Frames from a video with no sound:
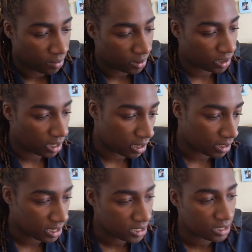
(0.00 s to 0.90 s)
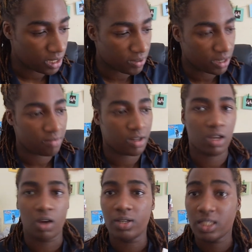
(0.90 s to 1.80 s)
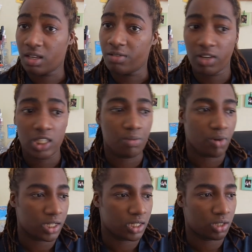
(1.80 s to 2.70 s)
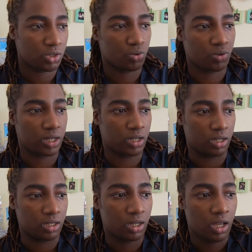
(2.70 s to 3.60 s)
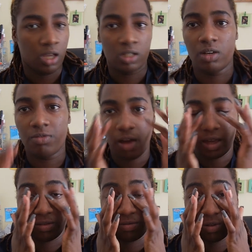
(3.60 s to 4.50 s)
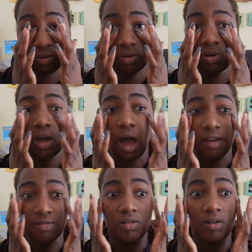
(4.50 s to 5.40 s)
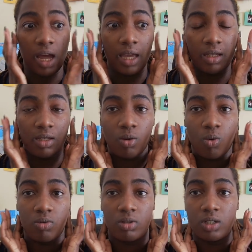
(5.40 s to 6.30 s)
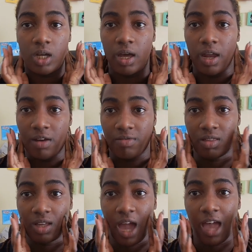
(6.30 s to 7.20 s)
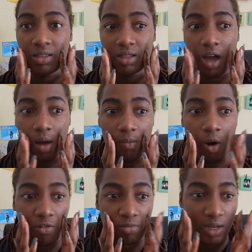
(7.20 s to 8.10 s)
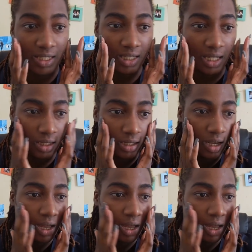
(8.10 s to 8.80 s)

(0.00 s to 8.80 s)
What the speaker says: But yeah, as I said, we're giving it a go. So first impressions is really good. So far I feel like all the dirt and everything has come off my skin.